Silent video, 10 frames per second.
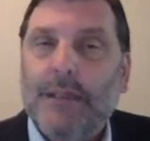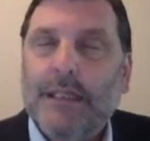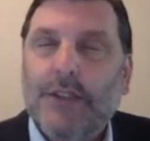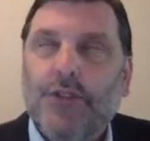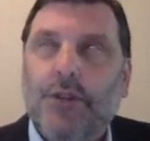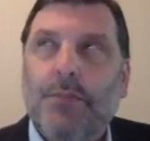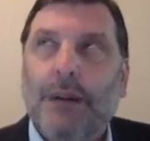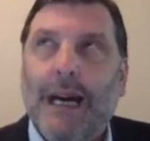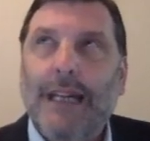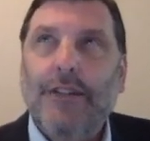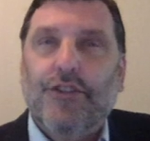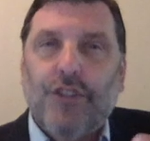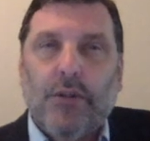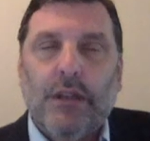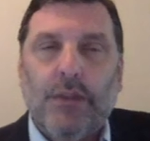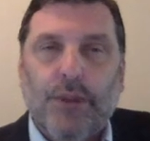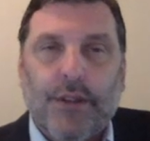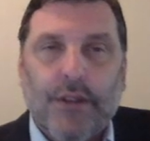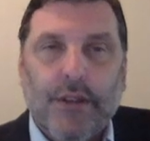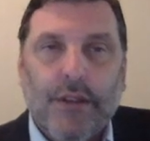but it gets your mind stirring
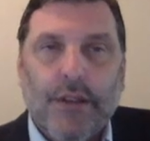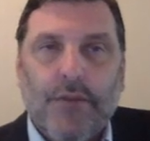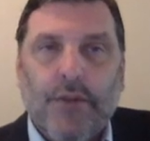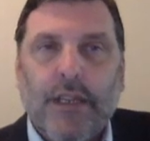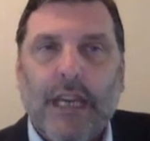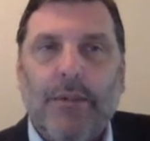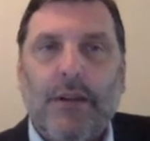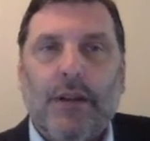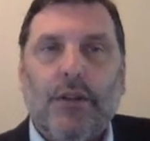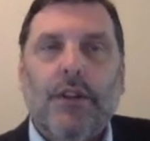with vocabulary.